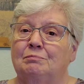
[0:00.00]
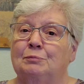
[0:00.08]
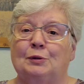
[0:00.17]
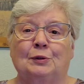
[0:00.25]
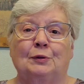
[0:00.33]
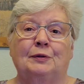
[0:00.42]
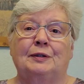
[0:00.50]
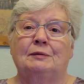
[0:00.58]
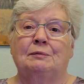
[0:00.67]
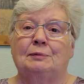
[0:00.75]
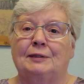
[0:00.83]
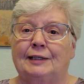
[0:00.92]
Pull the
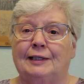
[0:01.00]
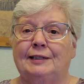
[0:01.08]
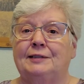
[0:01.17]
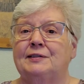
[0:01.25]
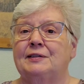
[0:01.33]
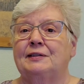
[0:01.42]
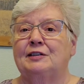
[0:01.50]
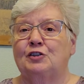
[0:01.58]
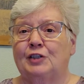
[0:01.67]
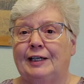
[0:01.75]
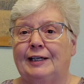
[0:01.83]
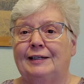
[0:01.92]
blinds and the
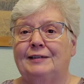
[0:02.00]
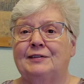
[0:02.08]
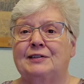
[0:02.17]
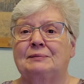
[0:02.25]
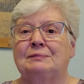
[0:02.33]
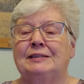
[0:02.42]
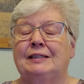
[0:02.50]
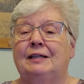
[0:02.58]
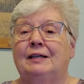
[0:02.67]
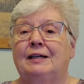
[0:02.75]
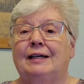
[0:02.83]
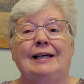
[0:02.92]
shades.
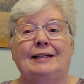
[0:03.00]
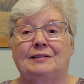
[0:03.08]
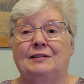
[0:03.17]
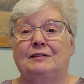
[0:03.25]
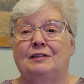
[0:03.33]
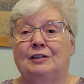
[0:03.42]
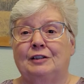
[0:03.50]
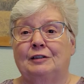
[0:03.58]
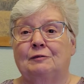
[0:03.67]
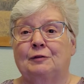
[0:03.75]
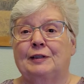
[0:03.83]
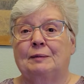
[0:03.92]
It's
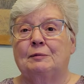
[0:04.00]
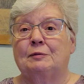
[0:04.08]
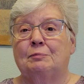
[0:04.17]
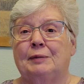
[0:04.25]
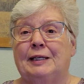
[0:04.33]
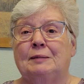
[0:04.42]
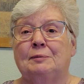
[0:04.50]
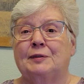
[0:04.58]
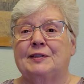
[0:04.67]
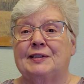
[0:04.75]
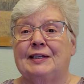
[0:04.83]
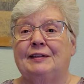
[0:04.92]
good for them to be able
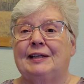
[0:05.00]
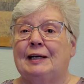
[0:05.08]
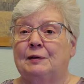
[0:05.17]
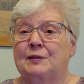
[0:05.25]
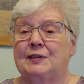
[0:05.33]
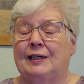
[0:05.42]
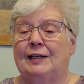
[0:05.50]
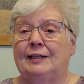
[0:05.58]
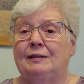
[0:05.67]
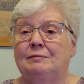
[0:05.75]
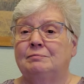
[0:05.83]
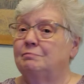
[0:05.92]
to see the
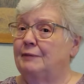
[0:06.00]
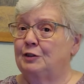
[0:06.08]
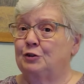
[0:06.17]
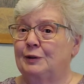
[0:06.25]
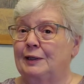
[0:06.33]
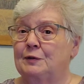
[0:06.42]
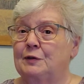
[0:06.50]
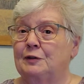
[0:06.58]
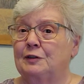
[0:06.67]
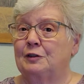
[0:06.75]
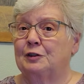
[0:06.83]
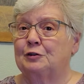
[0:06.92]
outside. Makes your house
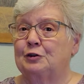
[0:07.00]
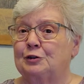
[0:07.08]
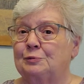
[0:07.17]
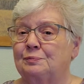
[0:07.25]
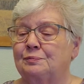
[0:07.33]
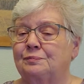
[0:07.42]
look larger.